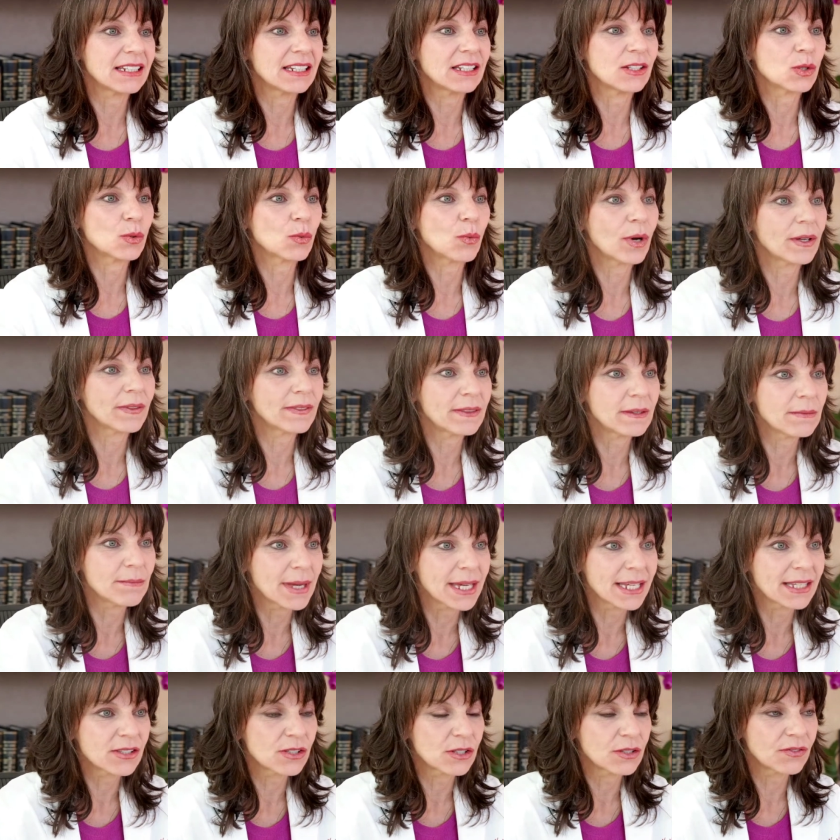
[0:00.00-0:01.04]
is what
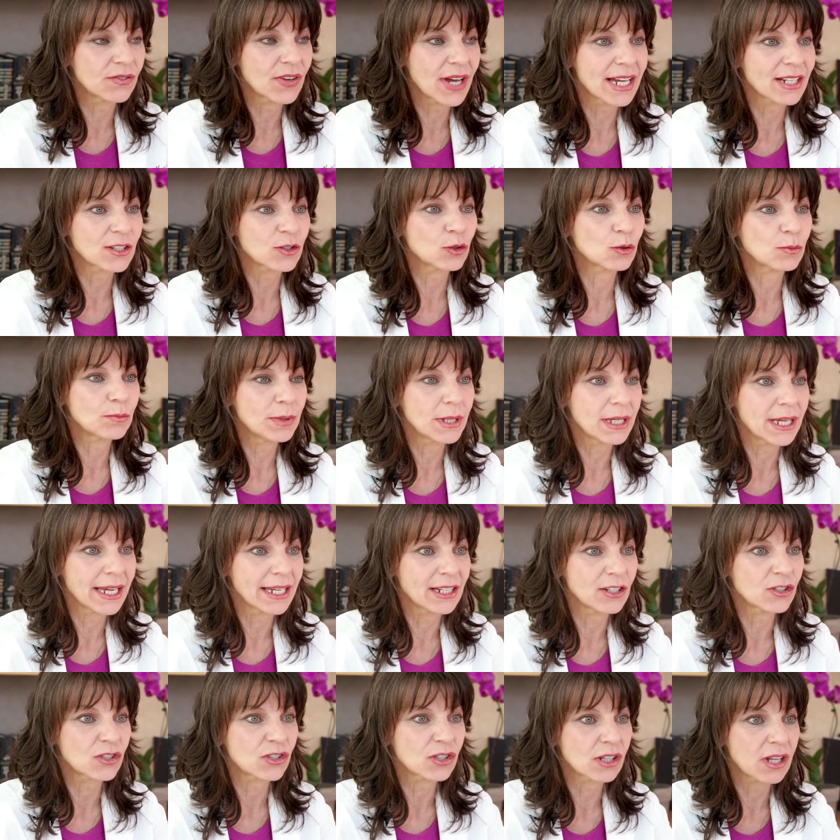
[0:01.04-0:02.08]
makes the vaginal
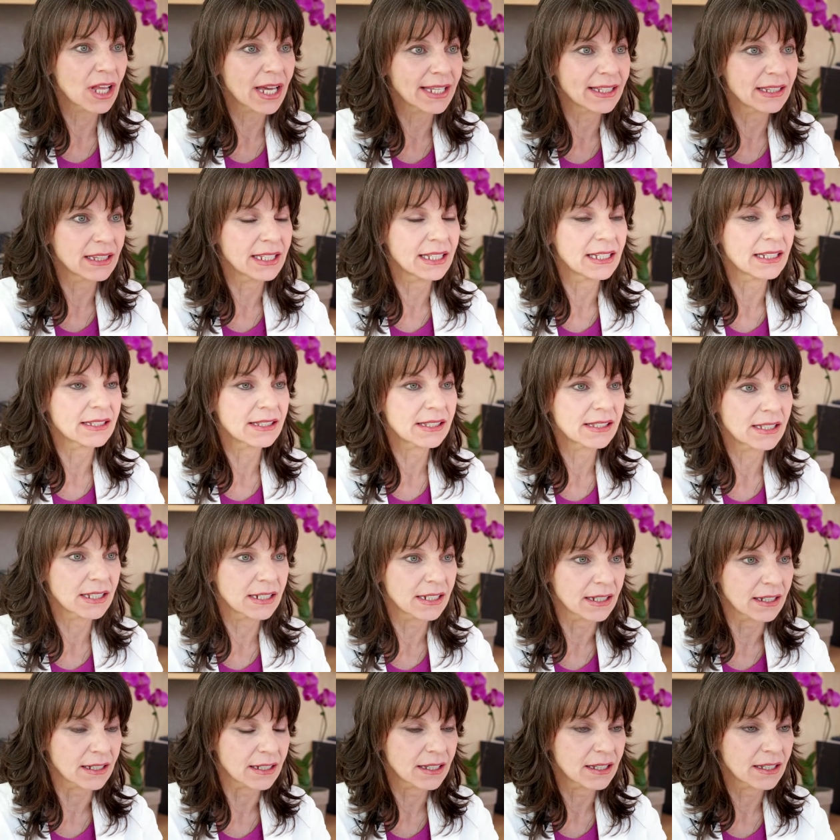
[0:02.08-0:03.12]
pH slightly acidic.